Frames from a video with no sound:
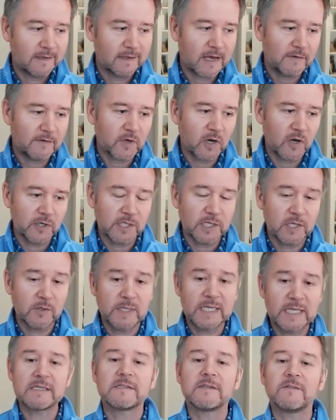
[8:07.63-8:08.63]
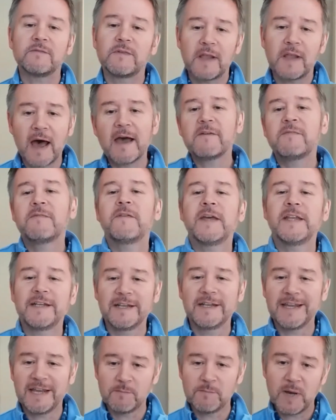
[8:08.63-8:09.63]
I've got a new lease of life
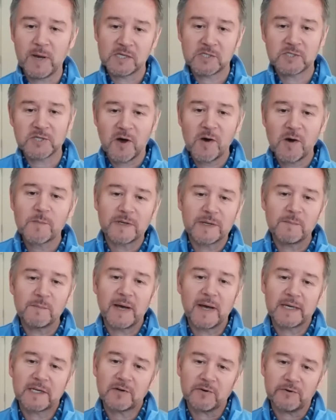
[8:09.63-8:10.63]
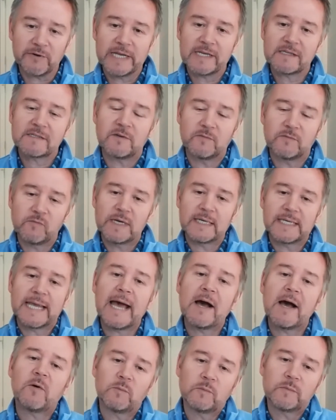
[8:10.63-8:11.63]
in my job and in my career to
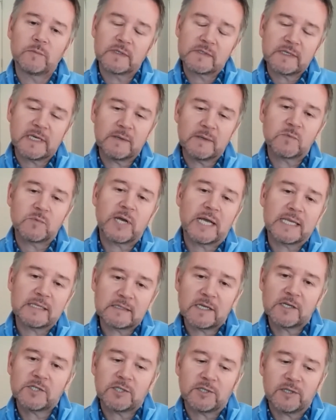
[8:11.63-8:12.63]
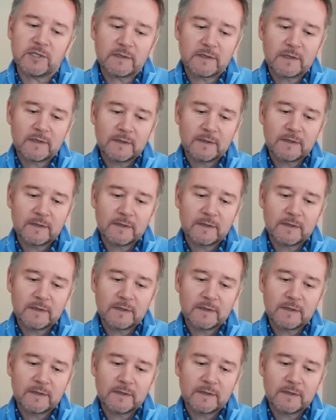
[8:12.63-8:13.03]
really help the team transition.